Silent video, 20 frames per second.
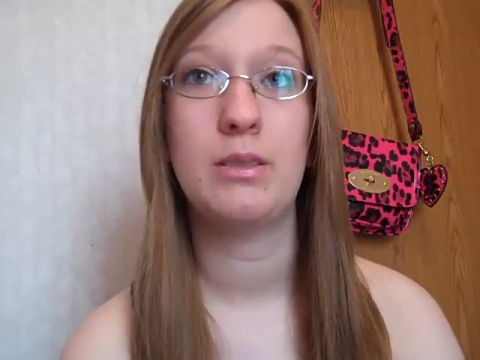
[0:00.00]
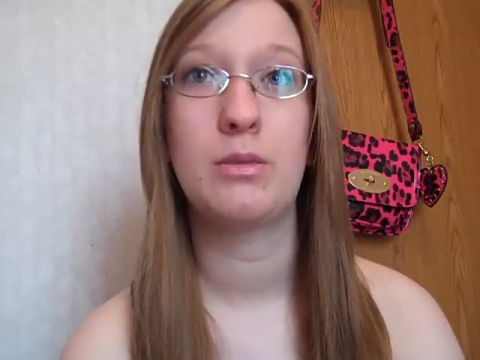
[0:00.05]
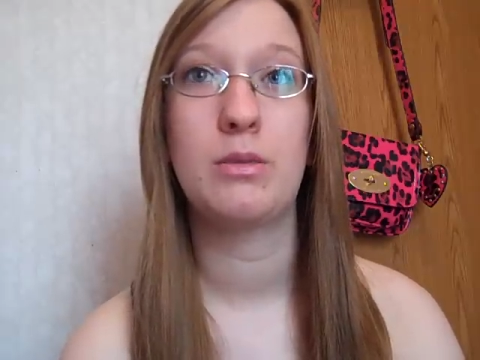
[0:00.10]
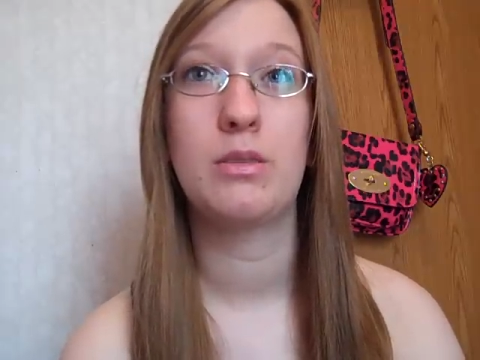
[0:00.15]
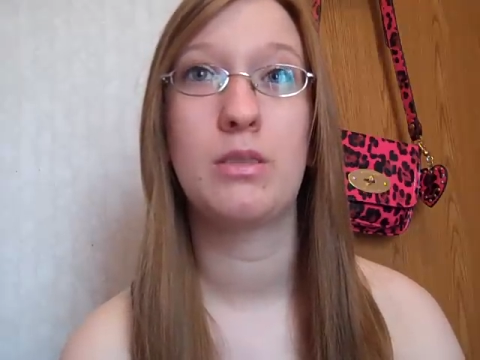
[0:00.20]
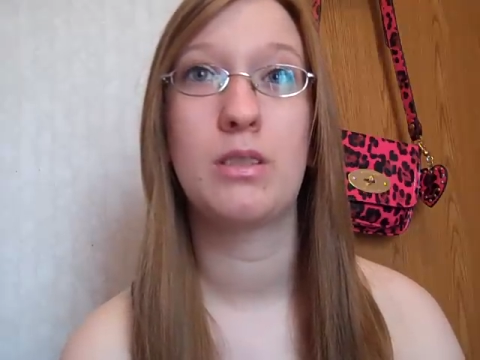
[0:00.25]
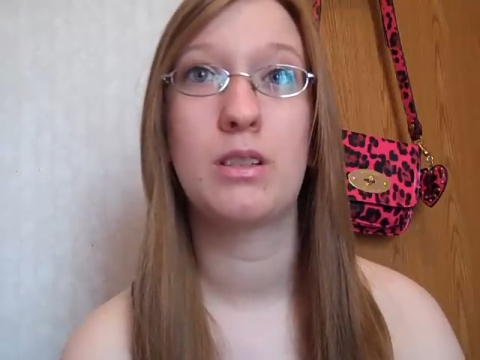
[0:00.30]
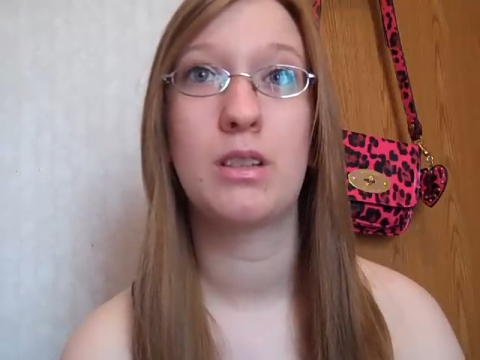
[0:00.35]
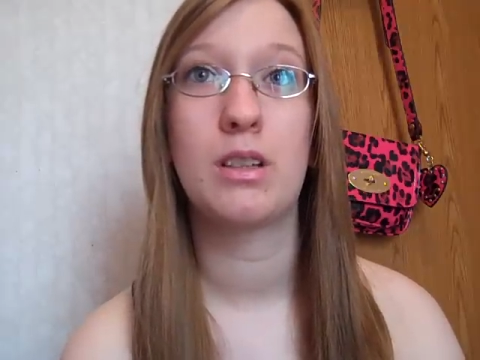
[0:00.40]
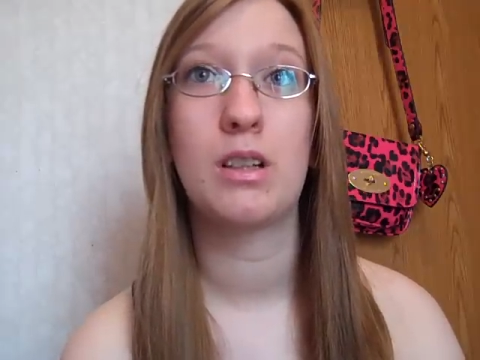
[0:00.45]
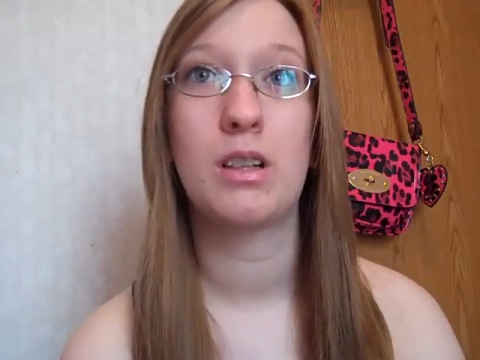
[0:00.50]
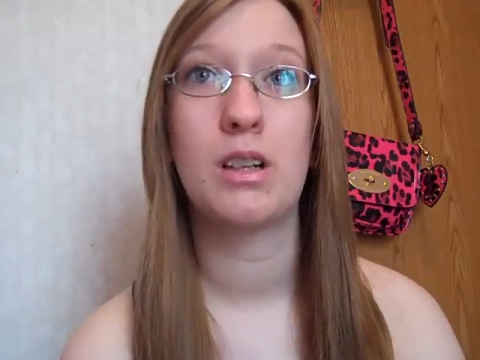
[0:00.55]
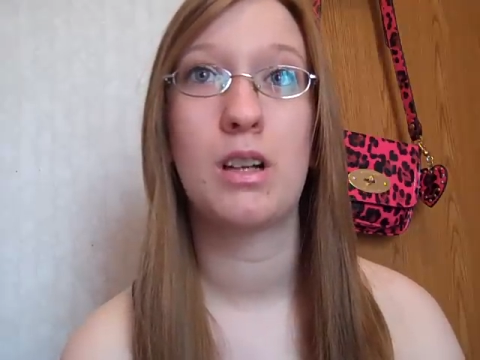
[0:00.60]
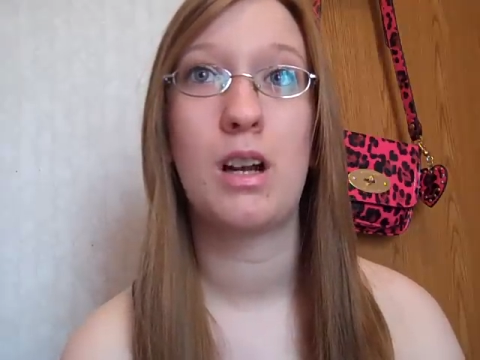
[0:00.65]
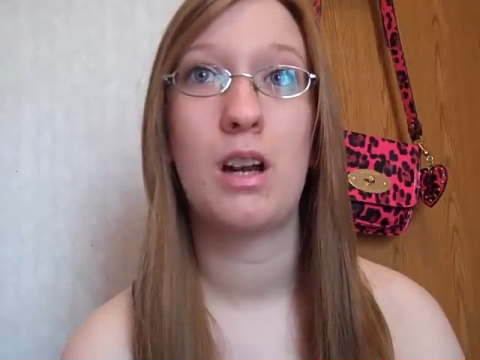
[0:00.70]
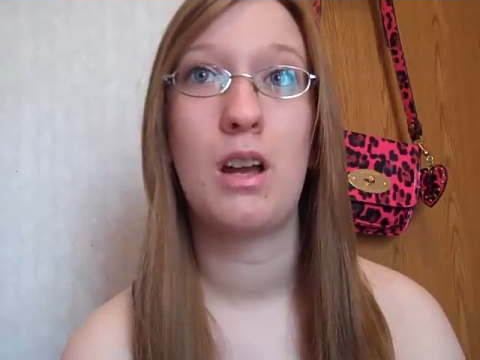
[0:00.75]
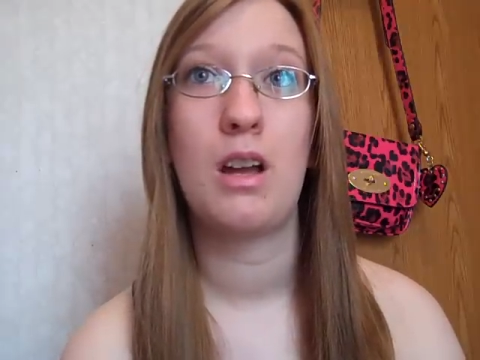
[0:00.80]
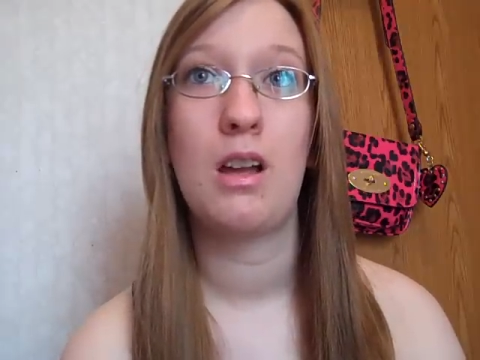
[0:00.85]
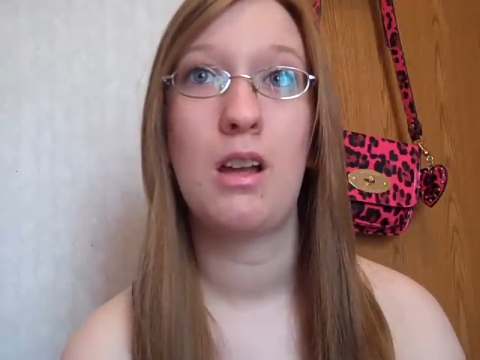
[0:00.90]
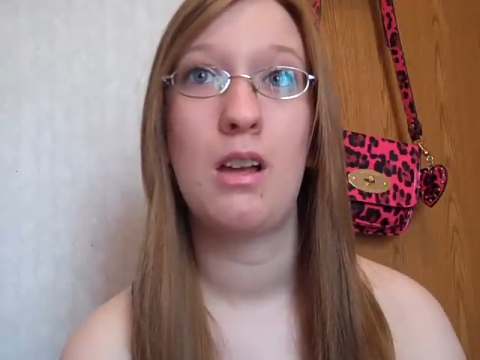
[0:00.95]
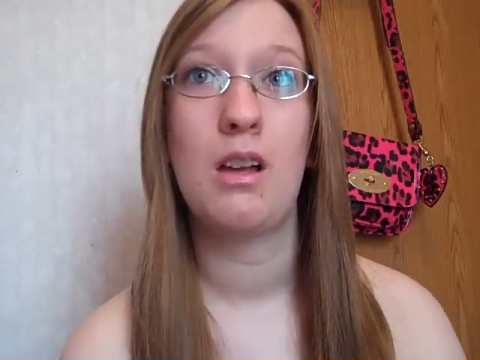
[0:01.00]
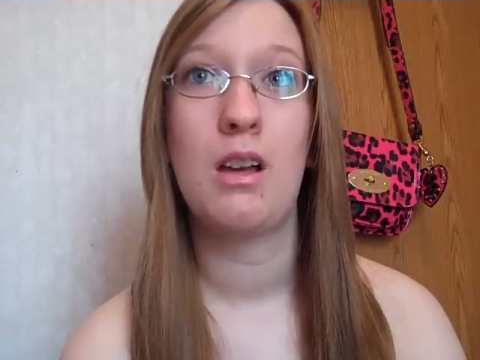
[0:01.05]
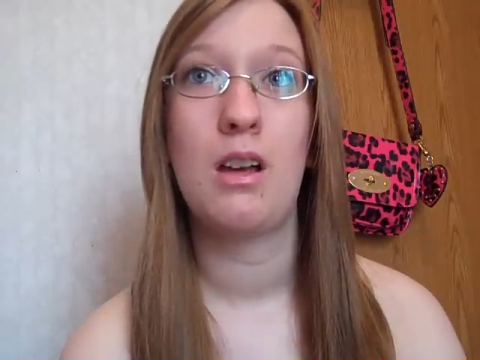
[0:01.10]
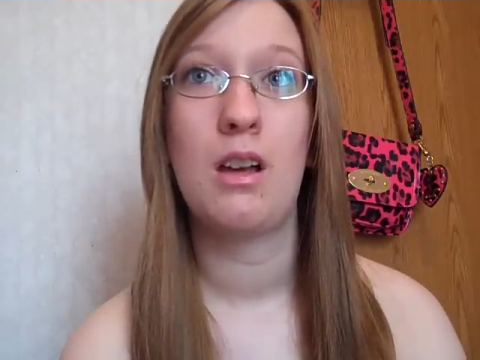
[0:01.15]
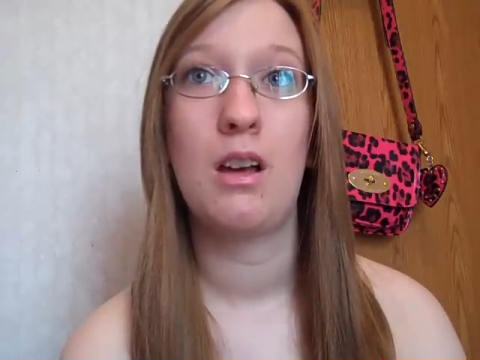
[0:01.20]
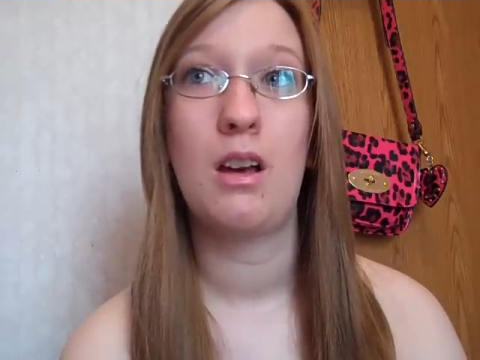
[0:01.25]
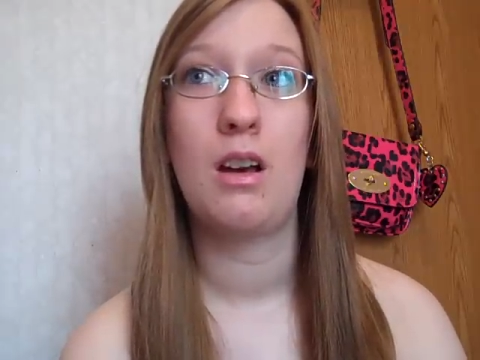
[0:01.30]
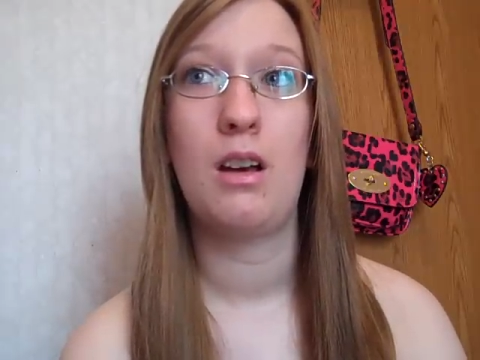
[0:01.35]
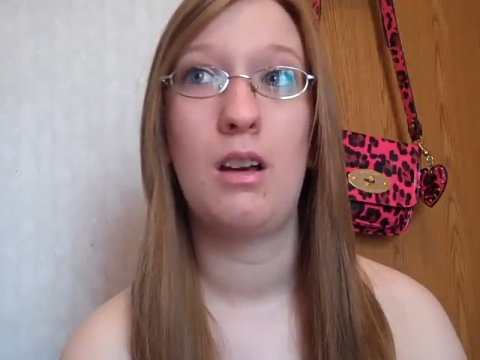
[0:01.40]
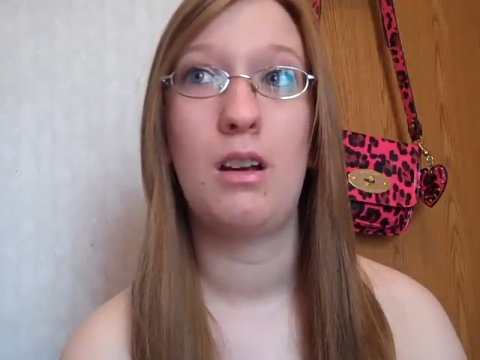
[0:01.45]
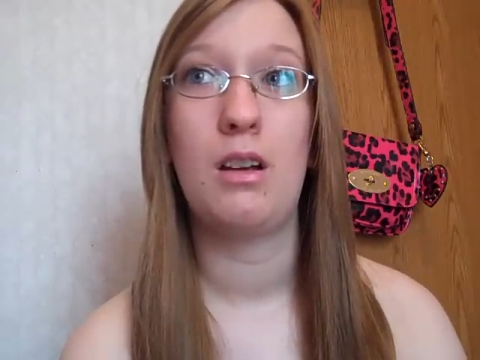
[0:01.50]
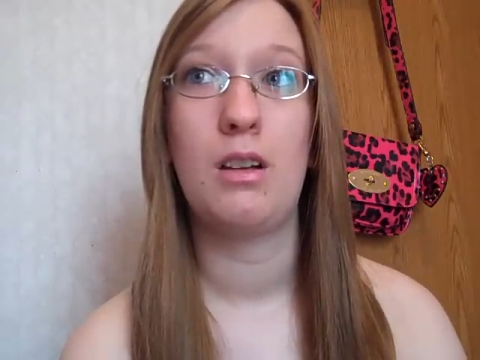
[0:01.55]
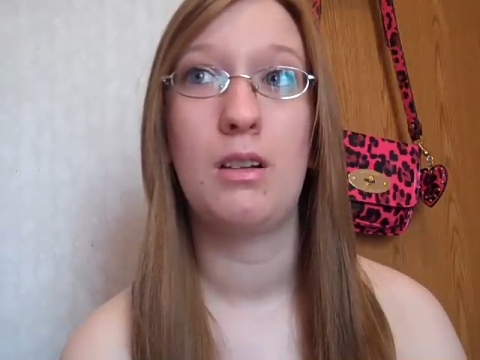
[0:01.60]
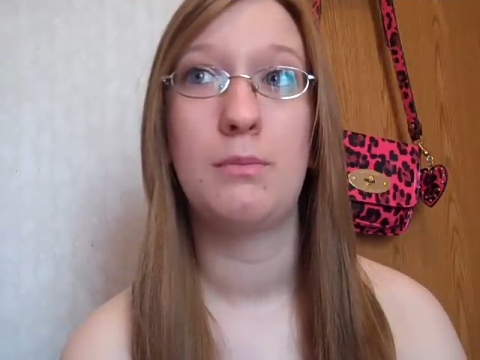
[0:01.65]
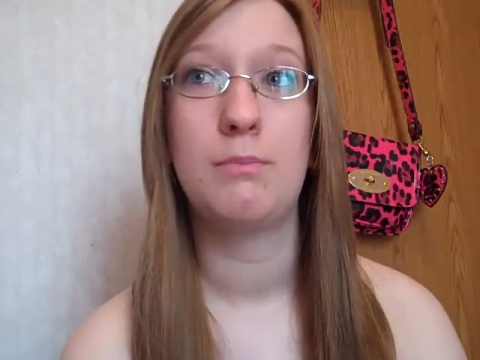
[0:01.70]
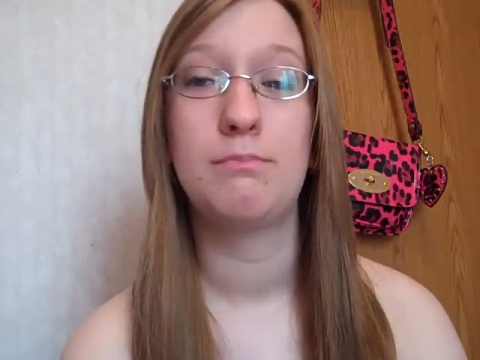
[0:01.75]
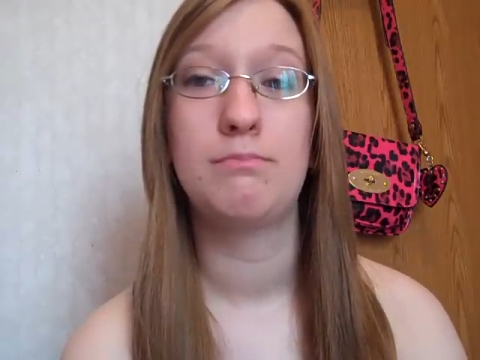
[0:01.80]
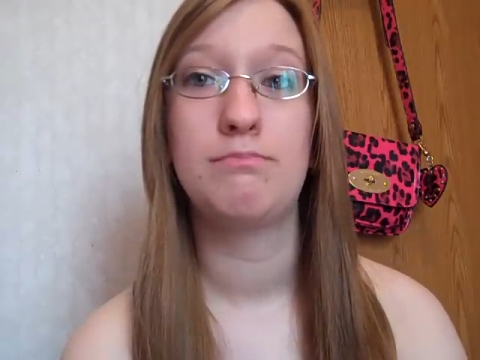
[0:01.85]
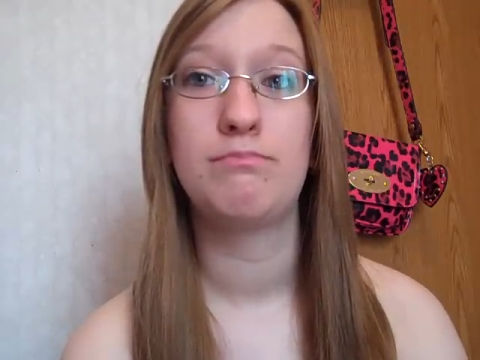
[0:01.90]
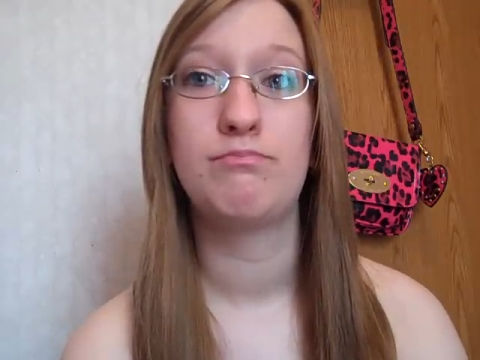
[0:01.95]
or
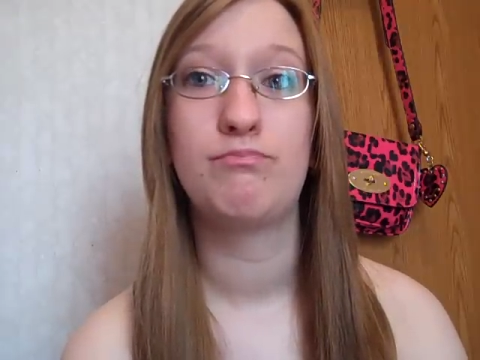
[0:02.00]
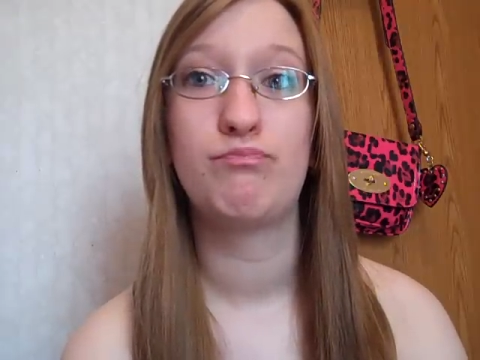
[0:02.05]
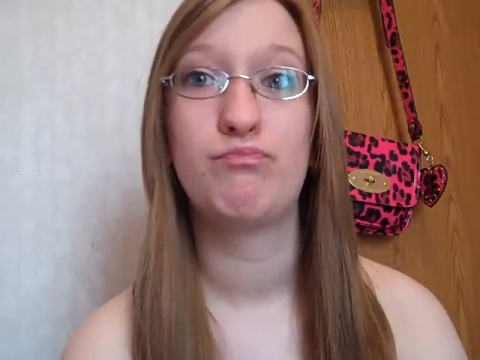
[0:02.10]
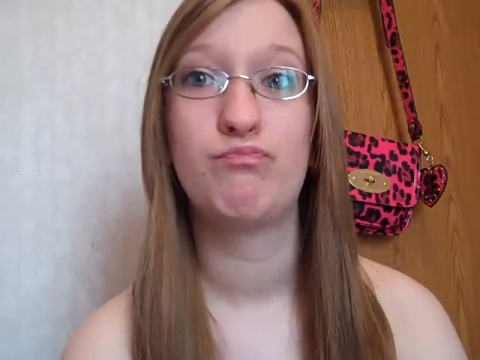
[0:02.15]
um,